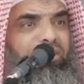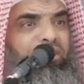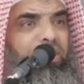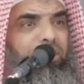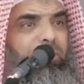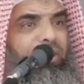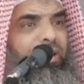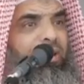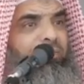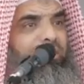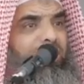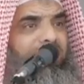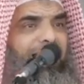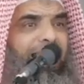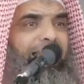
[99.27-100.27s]
She
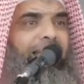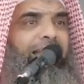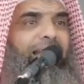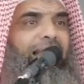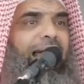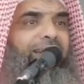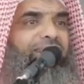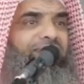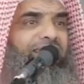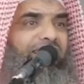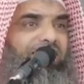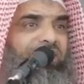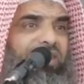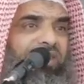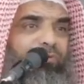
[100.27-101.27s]
becomes a second-class
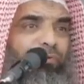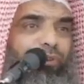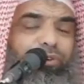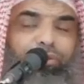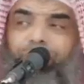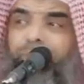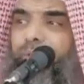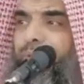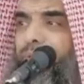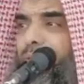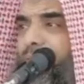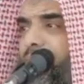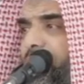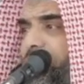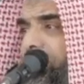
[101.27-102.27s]
citizen for
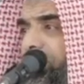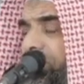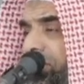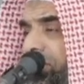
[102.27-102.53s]
you.